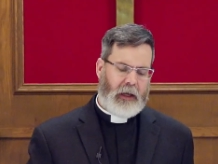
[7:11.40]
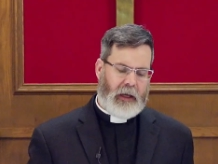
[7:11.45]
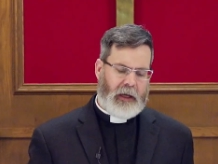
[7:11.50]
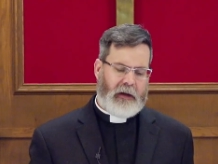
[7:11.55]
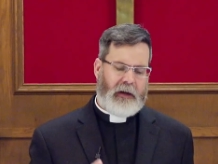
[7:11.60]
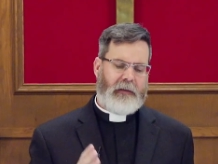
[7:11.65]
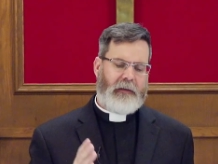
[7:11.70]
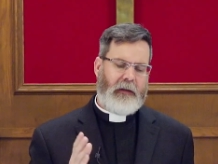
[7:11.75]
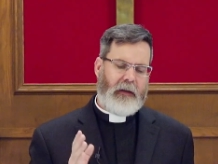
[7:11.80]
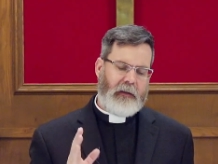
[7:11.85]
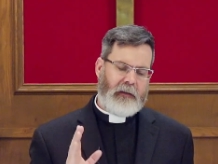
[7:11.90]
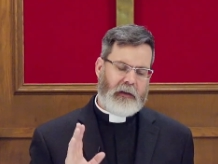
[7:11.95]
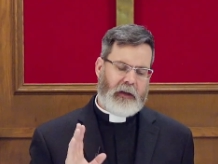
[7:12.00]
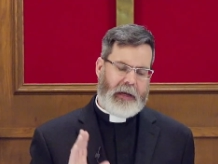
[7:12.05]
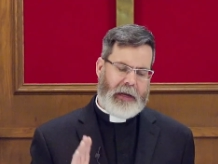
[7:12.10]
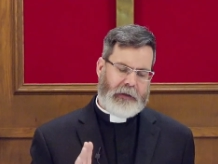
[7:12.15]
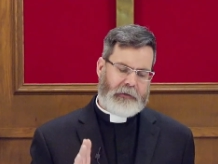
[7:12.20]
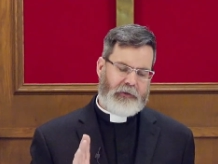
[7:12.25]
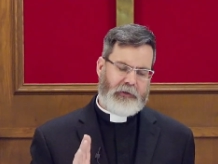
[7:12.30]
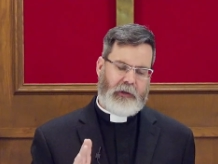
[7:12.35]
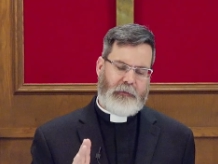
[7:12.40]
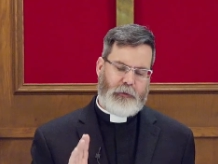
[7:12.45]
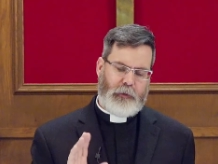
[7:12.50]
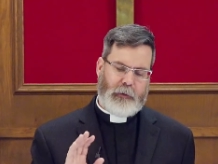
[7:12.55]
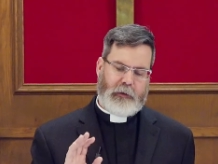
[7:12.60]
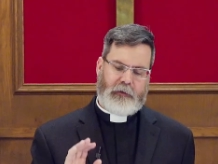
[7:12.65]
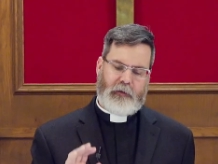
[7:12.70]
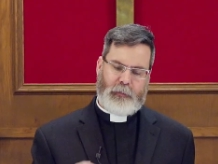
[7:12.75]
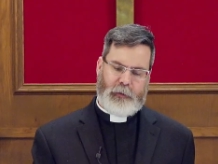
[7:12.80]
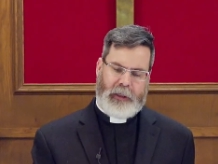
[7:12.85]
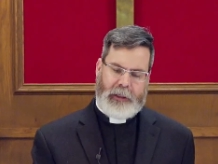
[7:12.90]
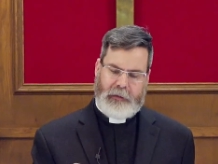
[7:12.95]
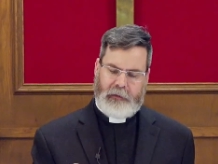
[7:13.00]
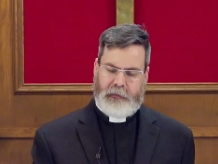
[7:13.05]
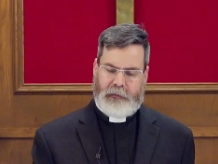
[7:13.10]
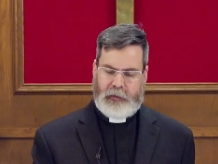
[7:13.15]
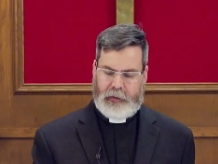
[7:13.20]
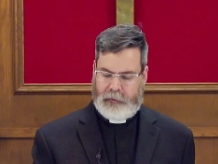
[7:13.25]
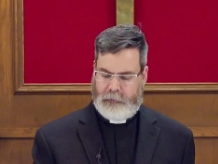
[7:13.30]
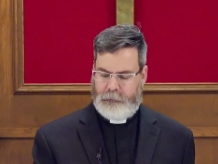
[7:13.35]
And I think that actually if you explain
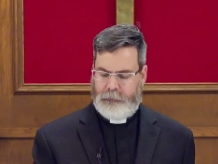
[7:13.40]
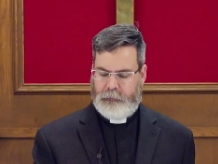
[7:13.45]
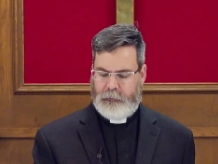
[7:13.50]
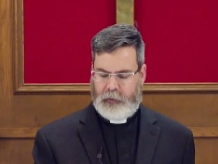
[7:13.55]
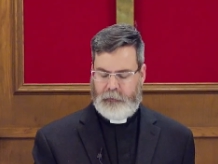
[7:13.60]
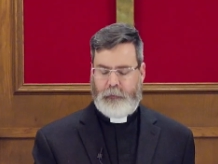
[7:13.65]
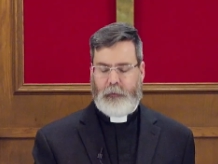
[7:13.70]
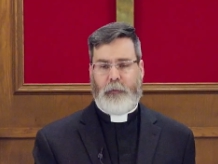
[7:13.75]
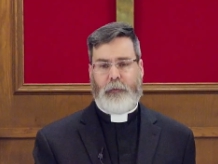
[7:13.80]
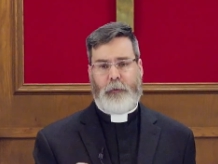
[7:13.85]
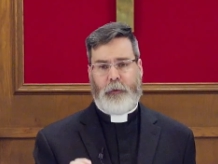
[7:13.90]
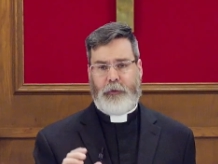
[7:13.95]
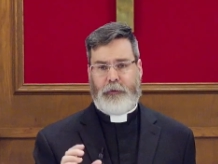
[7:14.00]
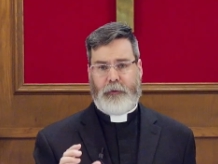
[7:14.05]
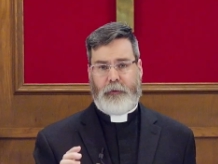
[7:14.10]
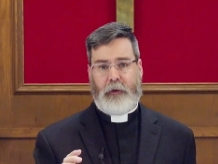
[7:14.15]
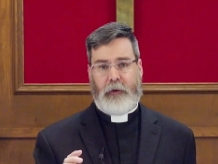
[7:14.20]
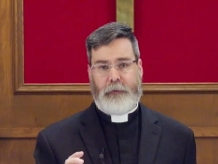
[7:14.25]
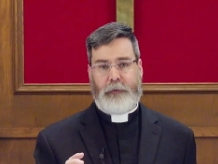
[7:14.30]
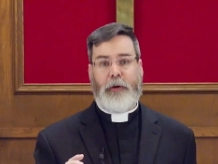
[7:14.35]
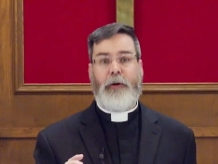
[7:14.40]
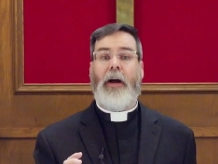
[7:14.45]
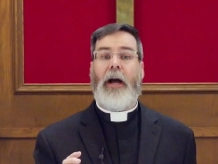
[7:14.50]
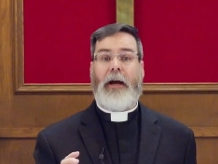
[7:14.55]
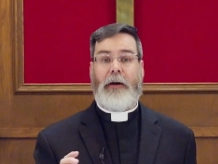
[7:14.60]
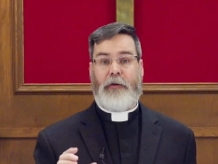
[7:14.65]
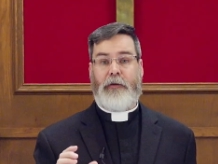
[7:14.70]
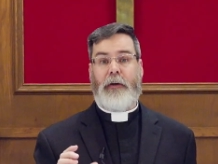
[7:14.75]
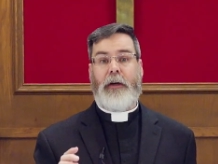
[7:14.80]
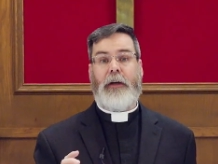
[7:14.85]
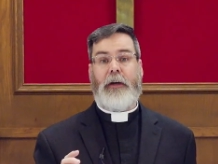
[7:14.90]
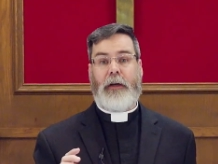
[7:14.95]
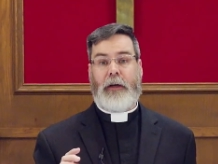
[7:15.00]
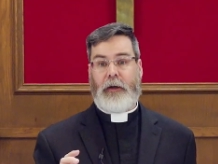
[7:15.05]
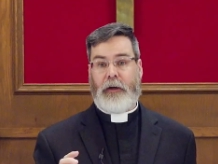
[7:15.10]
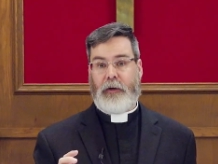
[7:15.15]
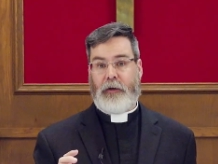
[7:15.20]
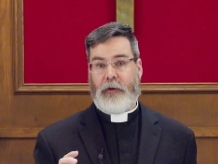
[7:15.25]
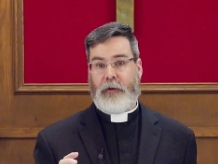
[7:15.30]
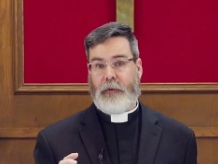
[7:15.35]
to them, first of all, if you're not
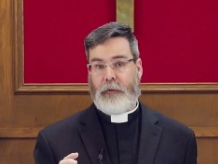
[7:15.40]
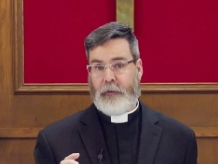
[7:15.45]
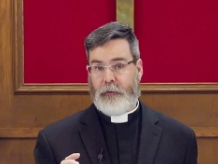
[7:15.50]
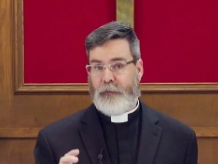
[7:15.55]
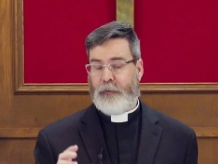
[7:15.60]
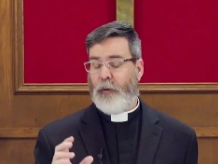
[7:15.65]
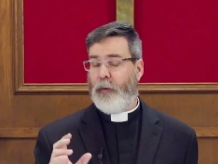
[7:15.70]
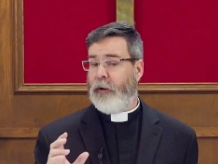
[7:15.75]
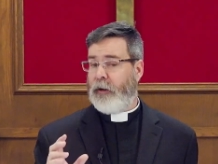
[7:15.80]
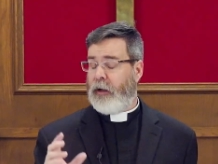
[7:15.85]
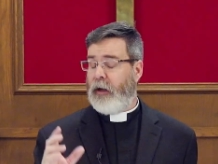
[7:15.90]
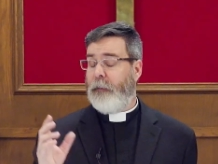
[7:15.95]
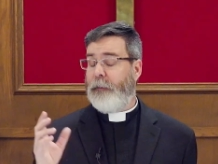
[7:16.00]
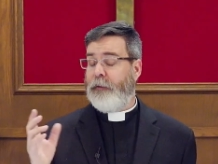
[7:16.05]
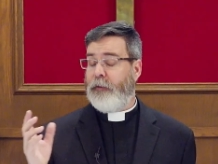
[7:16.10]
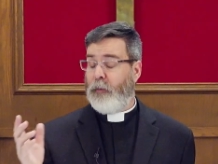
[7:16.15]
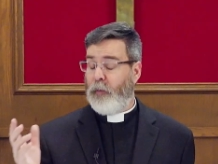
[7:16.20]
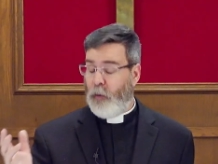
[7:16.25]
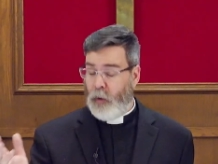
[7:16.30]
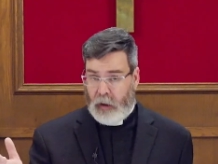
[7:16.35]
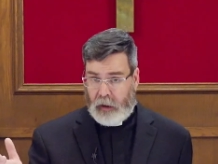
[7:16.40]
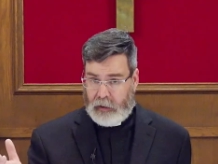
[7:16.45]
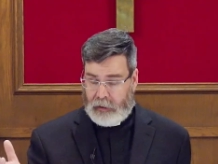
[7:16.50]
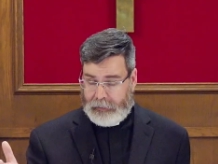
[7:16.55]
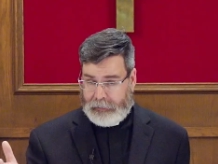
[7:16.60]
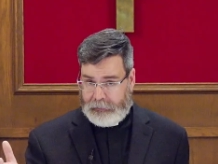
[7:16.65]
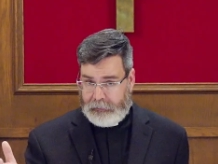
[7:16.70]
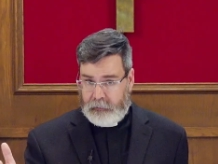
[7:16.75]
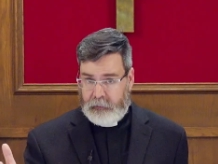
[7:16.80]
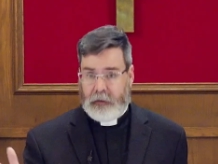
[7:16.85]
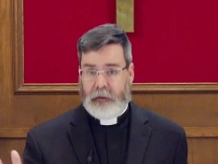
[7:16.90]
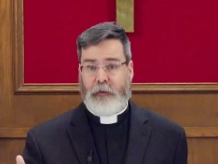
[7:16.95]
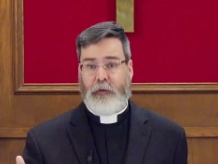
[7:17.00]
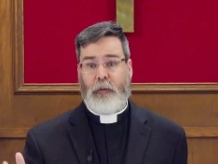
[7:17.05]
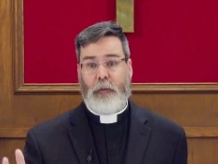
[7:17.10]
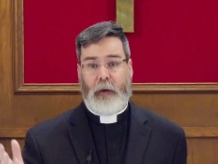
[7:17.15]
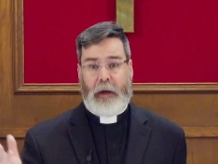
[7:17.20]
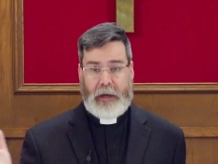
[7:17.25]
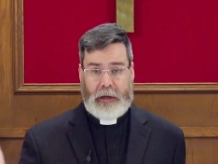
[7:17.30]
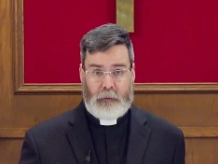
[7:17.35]
drinking, 4 cups of wine because
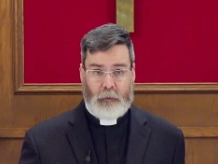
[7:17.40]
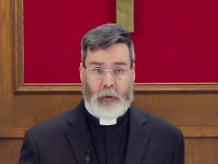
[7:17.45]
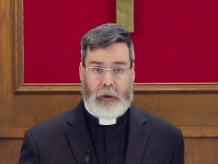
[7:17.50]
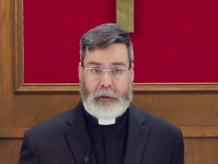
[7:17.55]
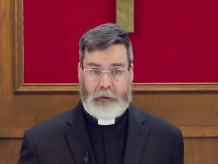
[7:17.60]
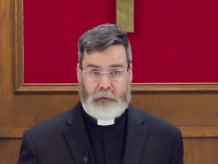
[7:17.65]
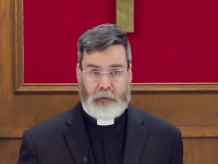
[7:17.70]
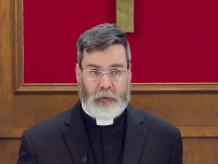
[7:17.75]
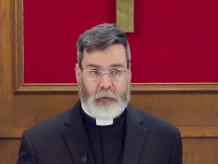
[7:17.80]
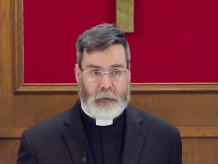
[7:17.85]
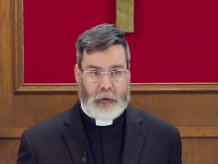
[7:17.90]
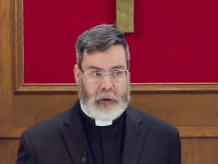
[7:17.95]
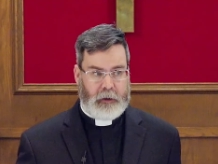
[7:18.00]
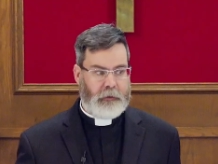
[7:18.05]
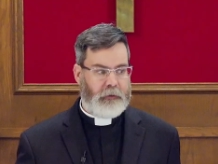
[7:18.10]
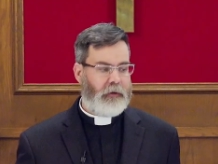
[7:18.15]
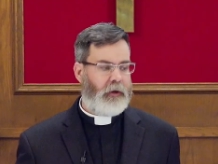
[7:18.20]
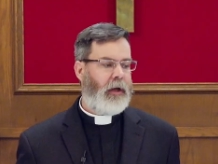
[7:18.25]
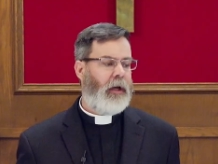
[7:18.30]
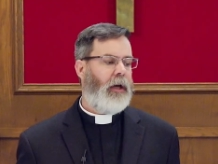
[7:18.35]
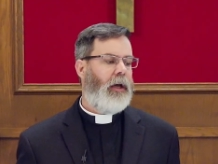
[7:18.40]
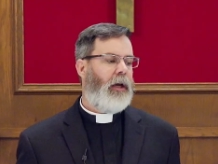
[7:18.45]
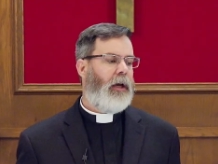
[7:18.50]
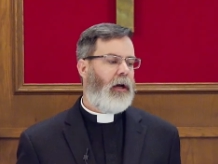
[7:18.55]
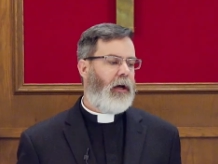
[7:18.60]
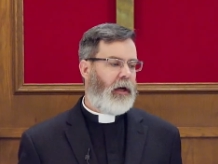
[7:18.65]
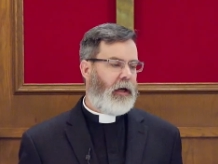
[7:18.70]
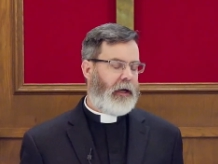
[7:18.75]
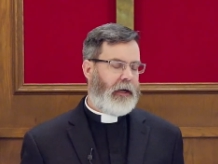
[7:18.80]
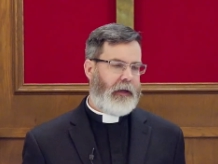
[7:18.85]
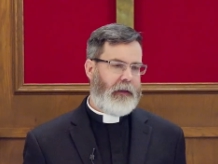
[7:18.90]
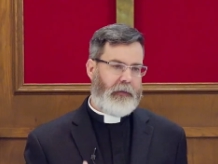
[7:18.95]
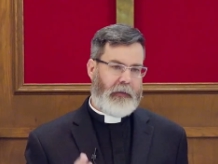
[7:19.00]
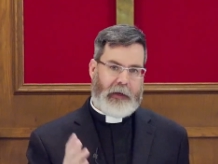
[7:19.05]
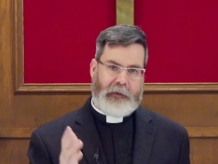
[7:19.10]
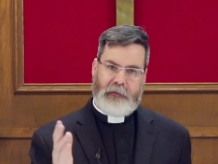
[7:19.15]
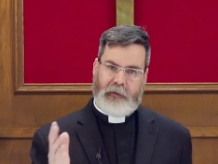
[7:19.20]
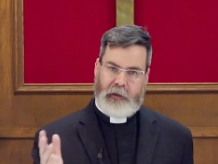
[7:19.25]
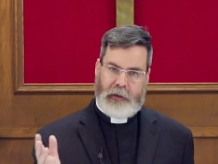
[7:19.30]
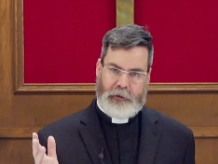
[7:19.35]
you had way too much,
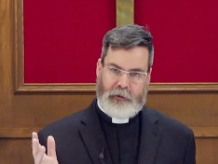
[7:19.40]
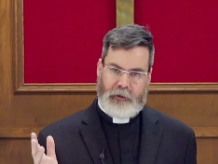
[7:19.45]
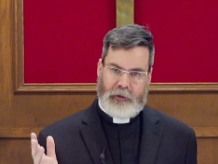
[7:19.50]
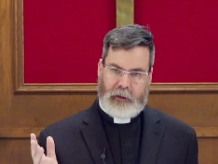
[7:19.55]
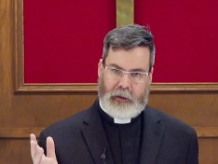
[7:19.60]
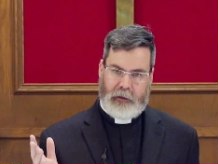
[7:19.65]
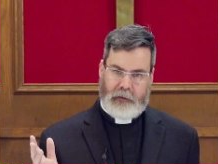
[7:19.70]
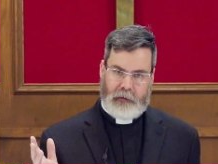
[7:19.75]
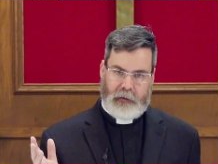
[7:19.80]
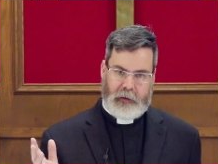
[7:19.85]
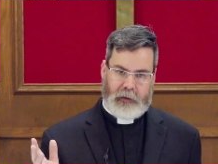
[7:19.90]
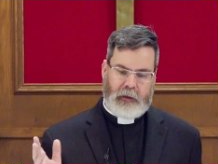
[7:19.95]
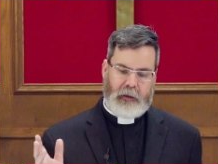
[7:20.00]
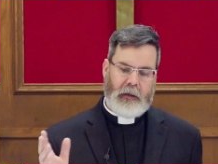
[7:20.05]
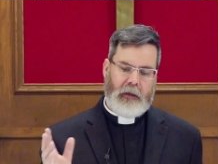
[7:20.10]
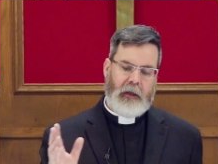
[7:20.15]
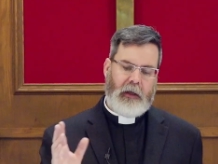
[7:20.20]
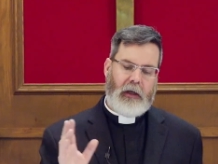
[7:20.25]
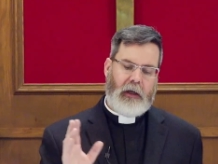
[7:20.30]
that's not a good idea.